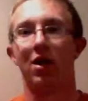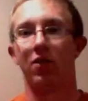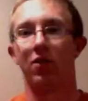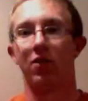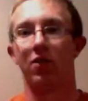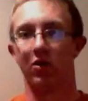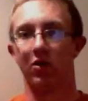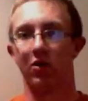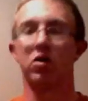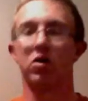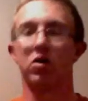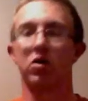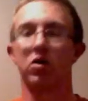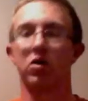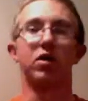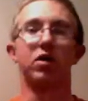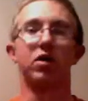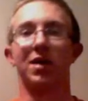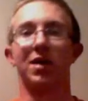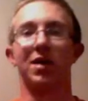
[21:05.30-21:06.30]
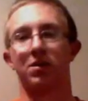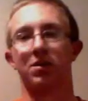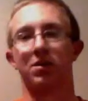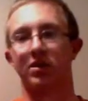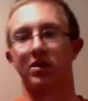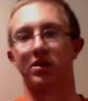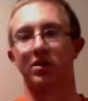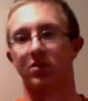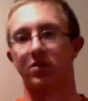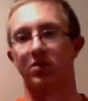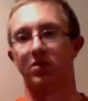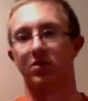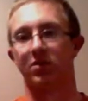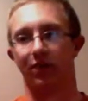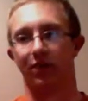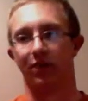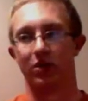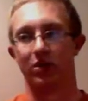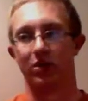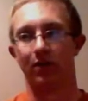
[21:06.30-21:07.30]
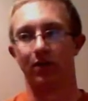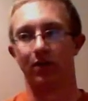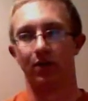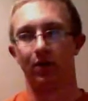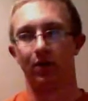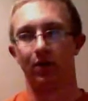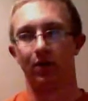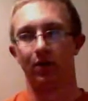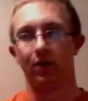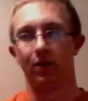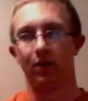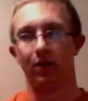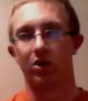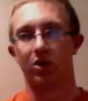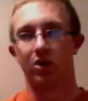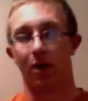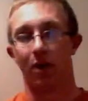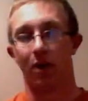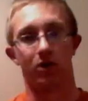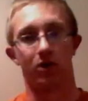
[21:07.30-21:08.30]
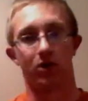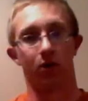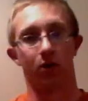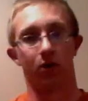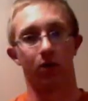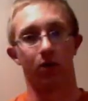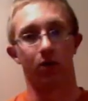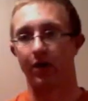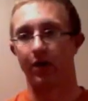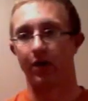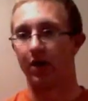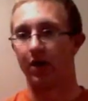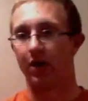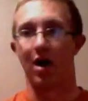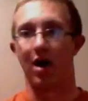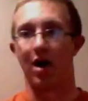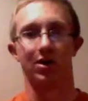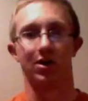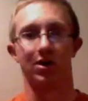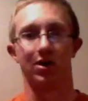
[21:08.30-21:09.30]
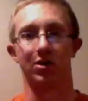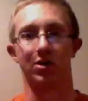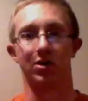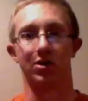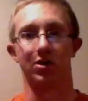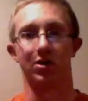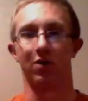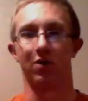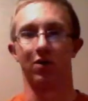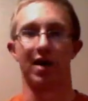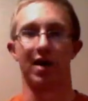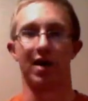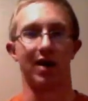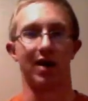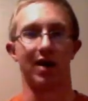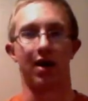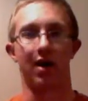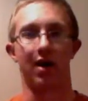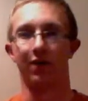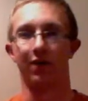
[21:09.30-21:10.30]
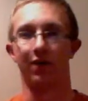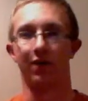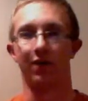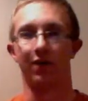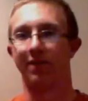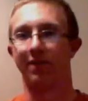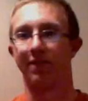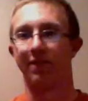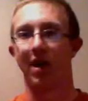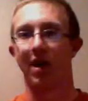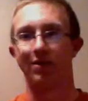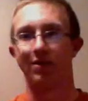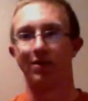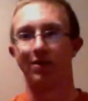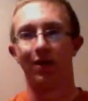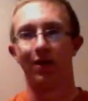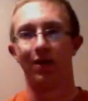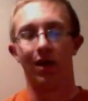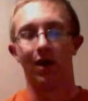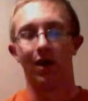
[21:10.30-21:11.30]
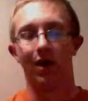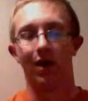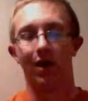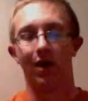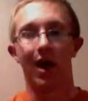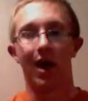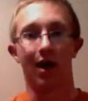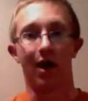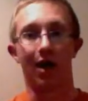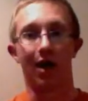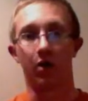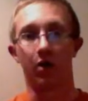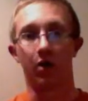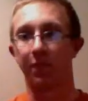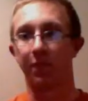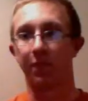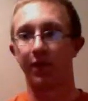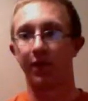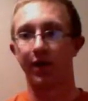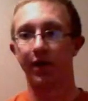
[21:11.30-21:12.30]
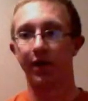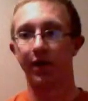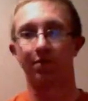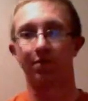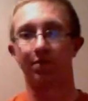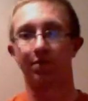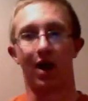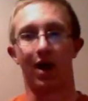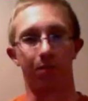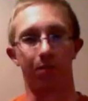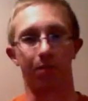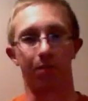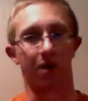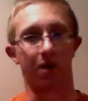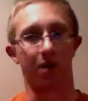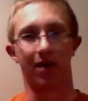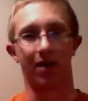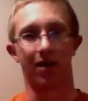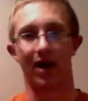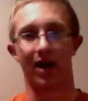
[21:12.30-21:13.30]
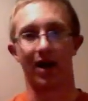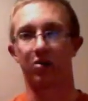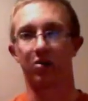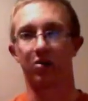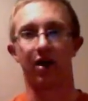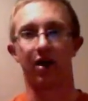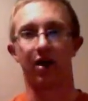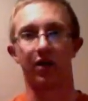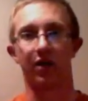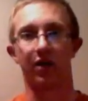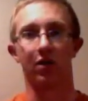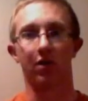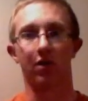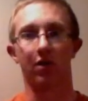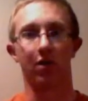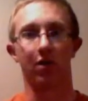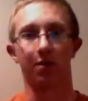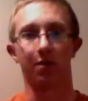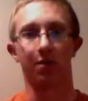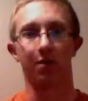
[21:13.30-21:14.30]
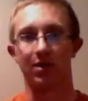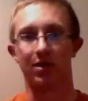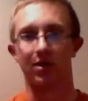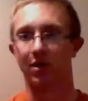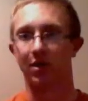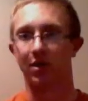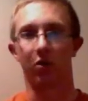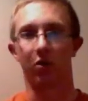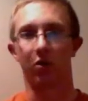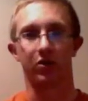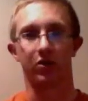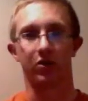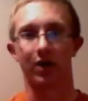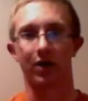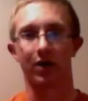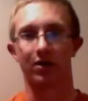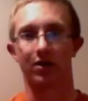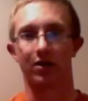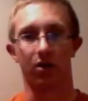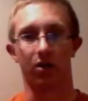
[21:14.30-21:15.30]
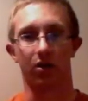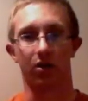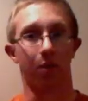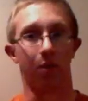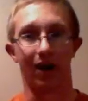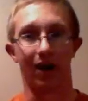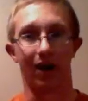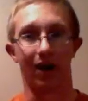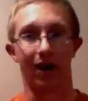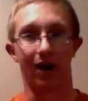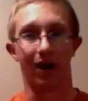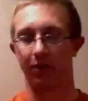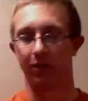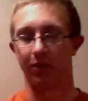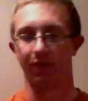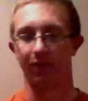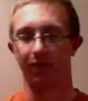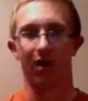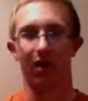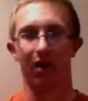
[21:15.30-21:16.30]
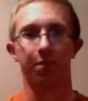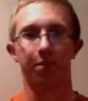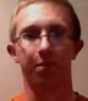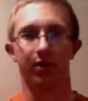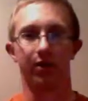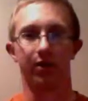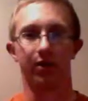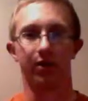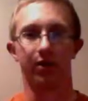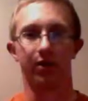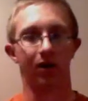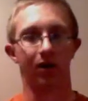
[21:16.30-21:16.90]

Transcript: those are all your basic principles to fishing. So I'll be showing you different knots. I'll be showing you how to tie different flies. And hopefully I'll become an actual outfitter, and it'll be somebody you all trust to call me and ask me for help and